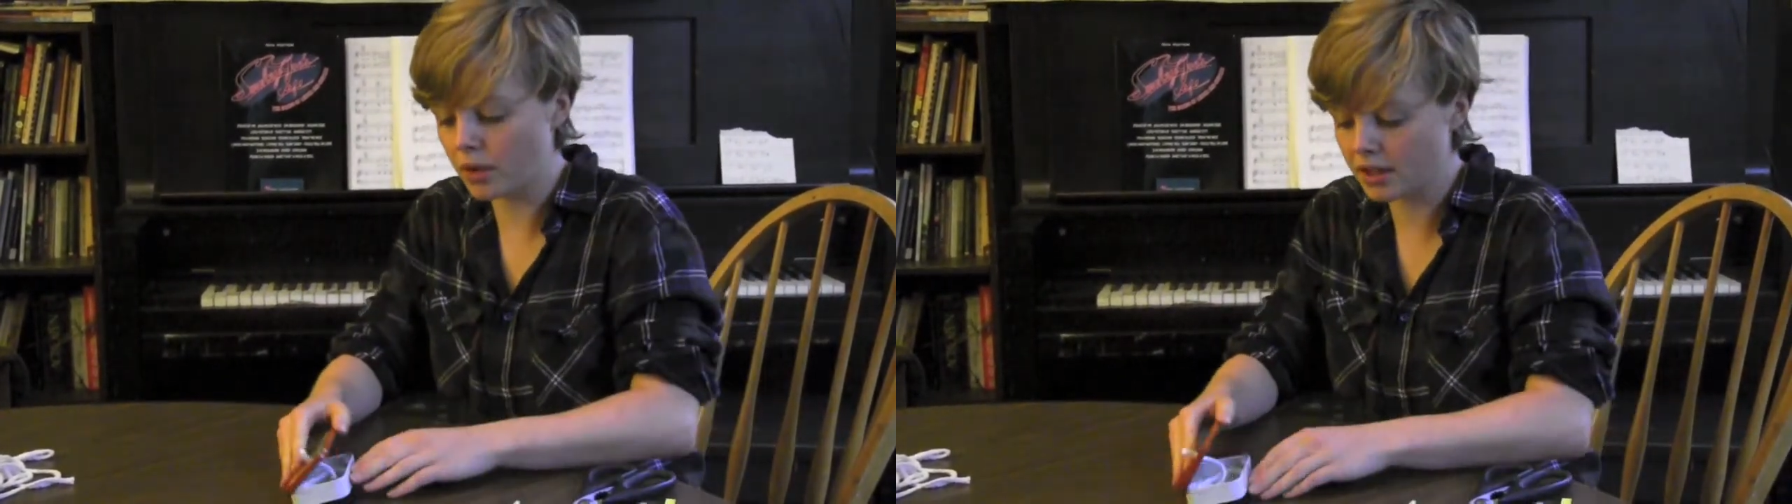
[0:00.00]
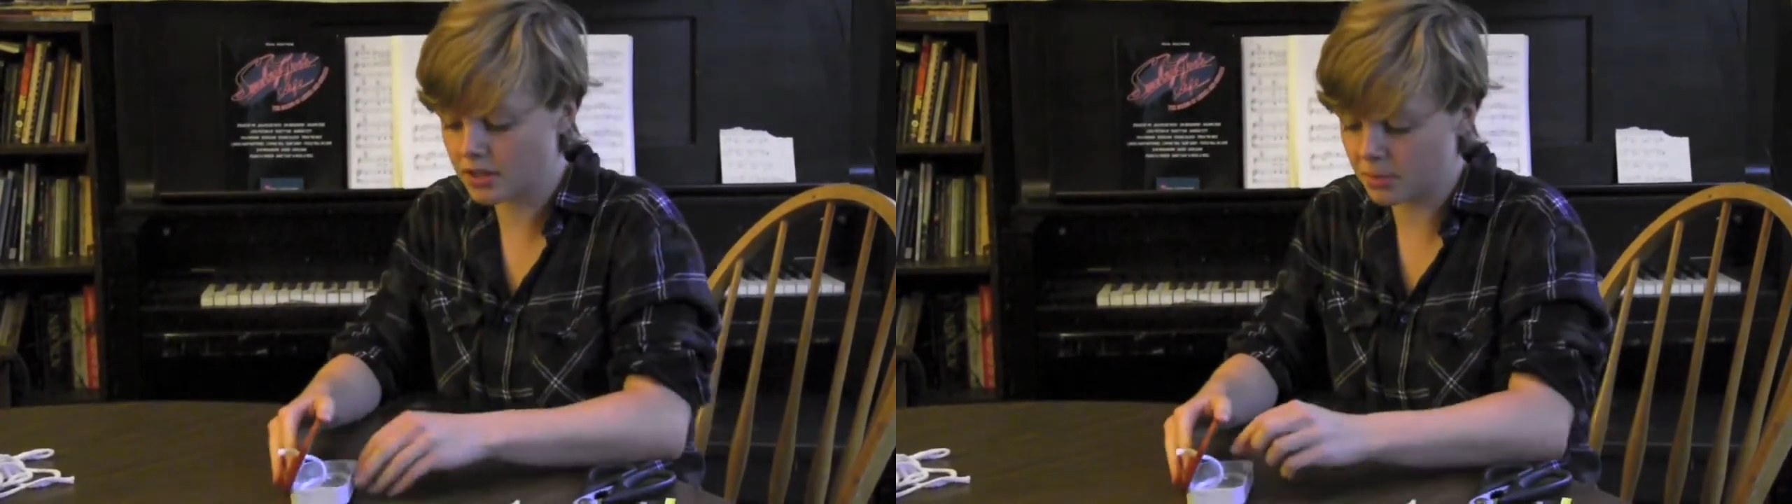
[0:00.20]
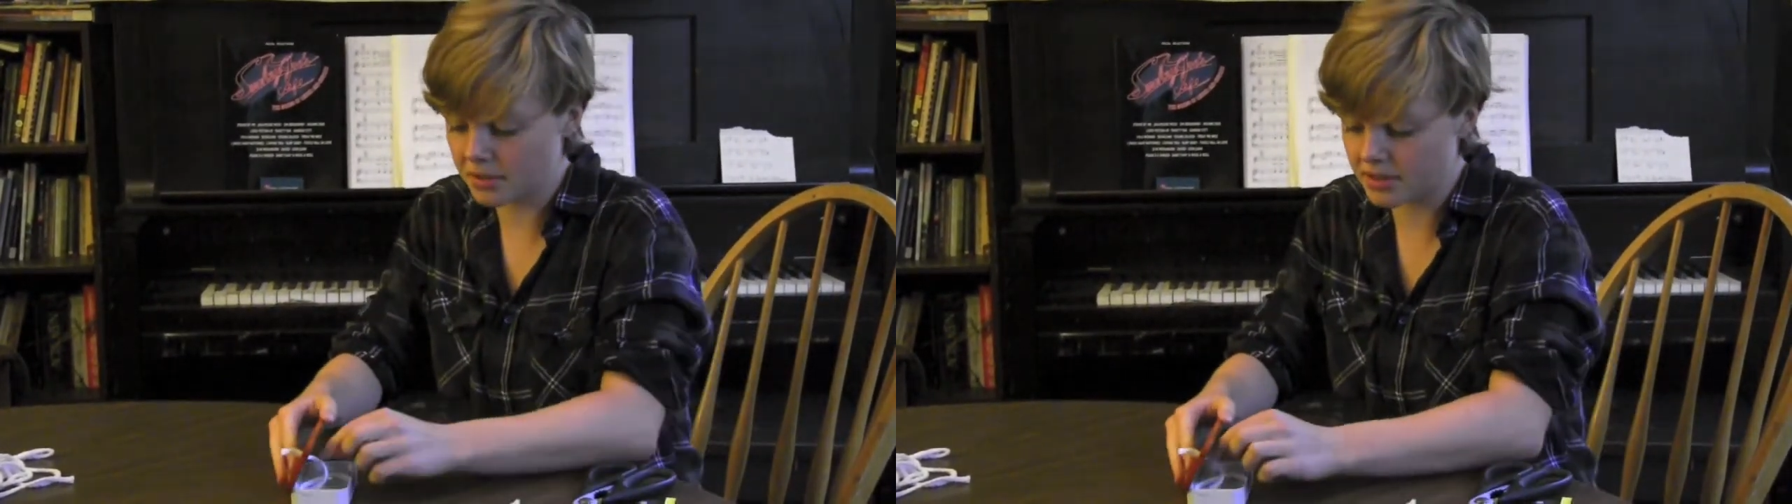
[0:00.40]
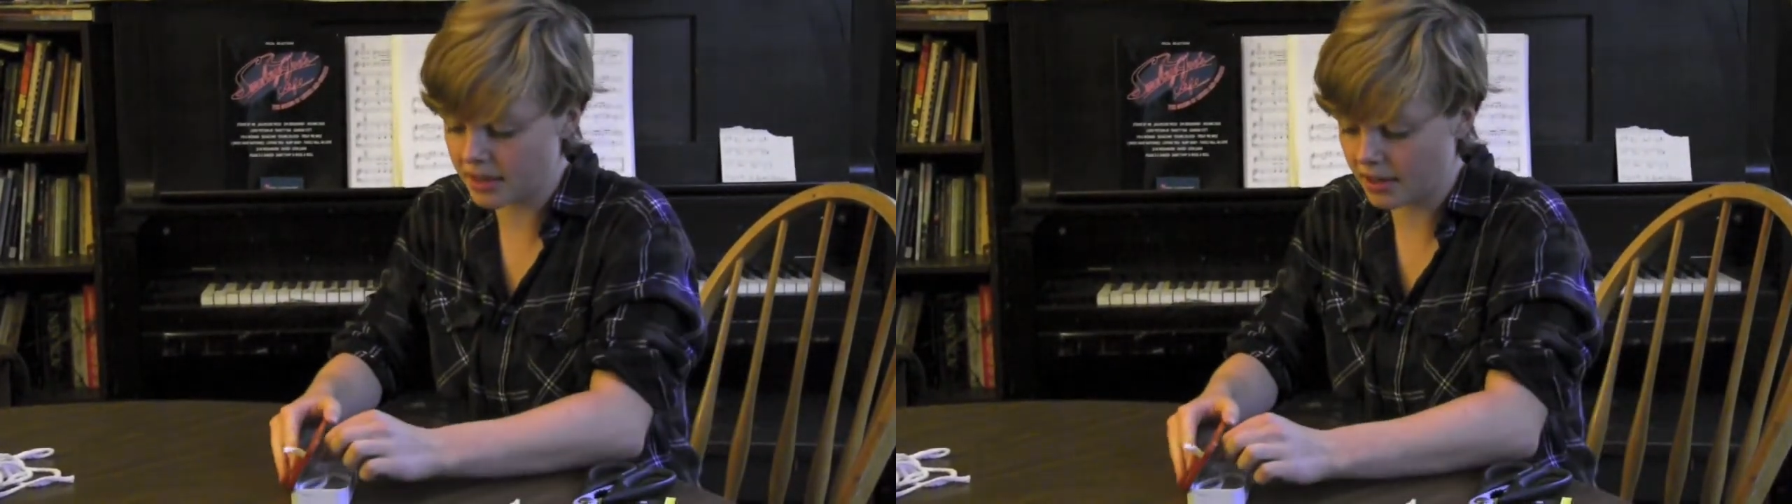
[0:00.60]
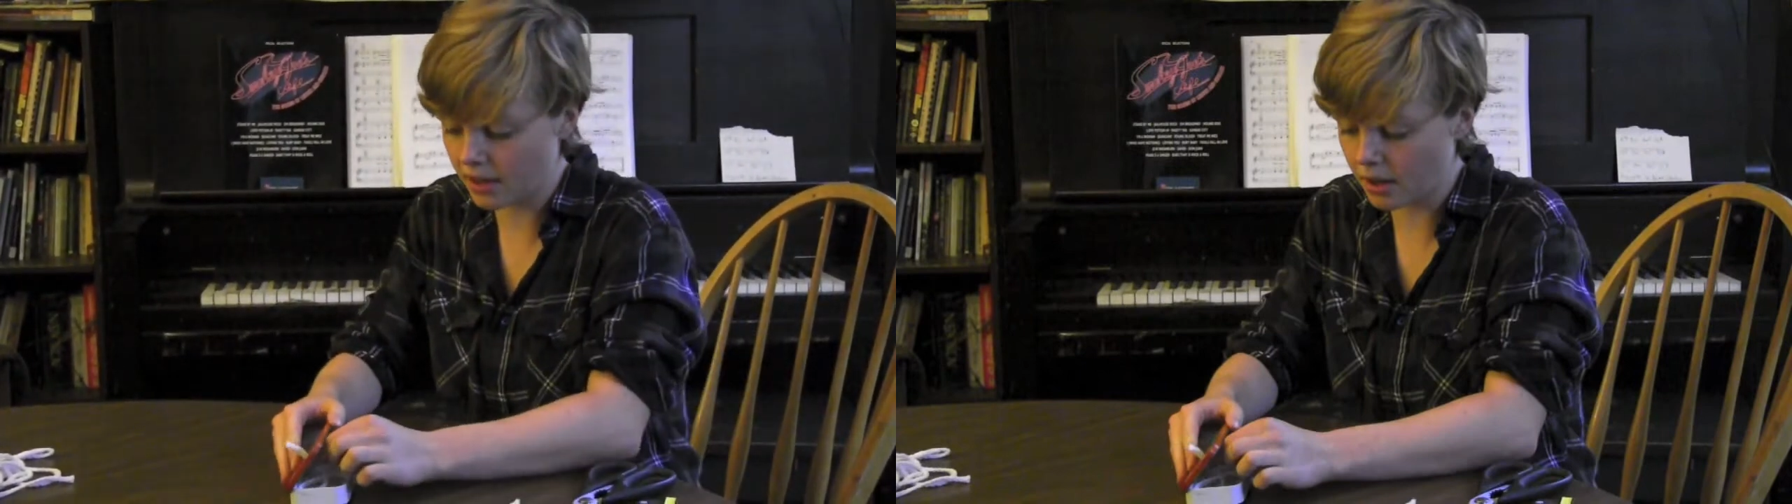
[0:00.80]
wick to be
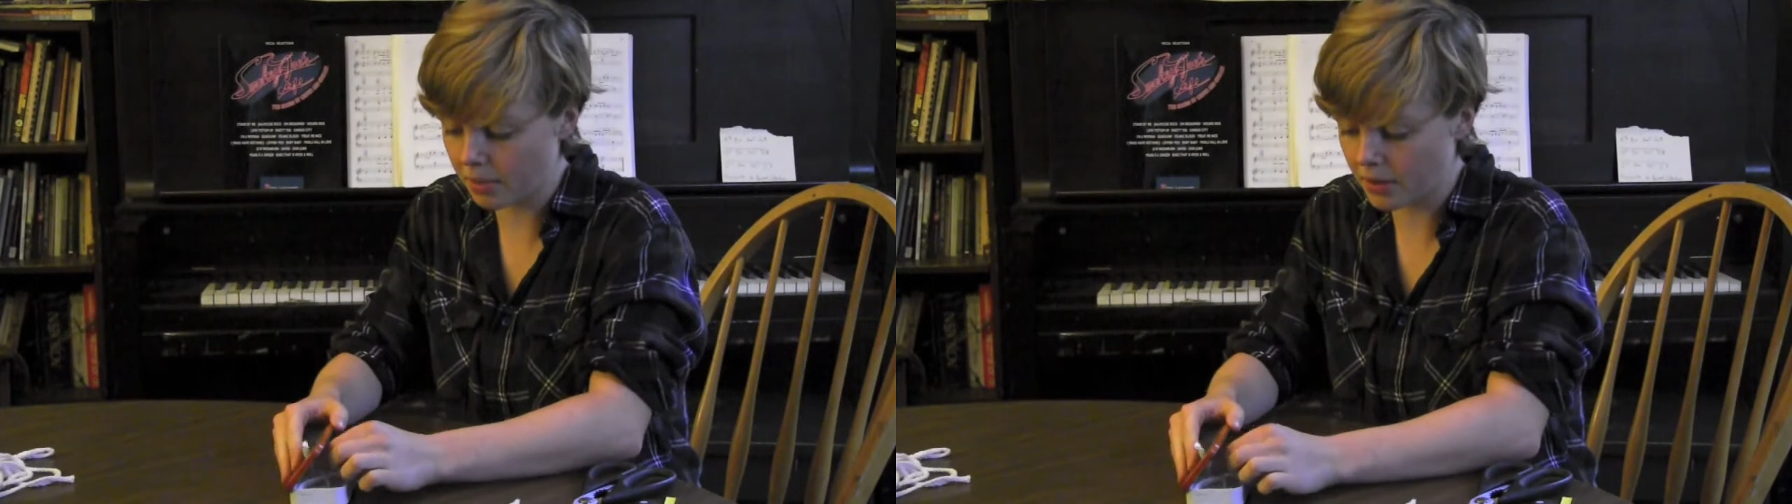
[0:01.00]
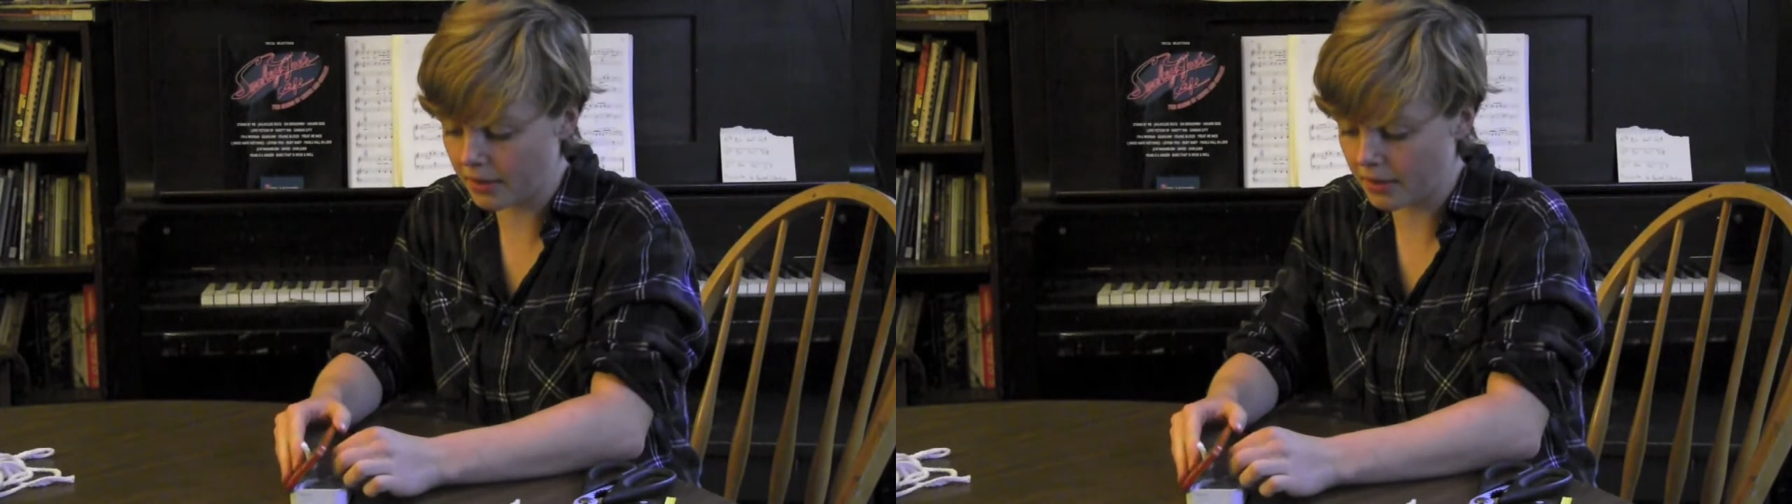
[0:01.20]
standing up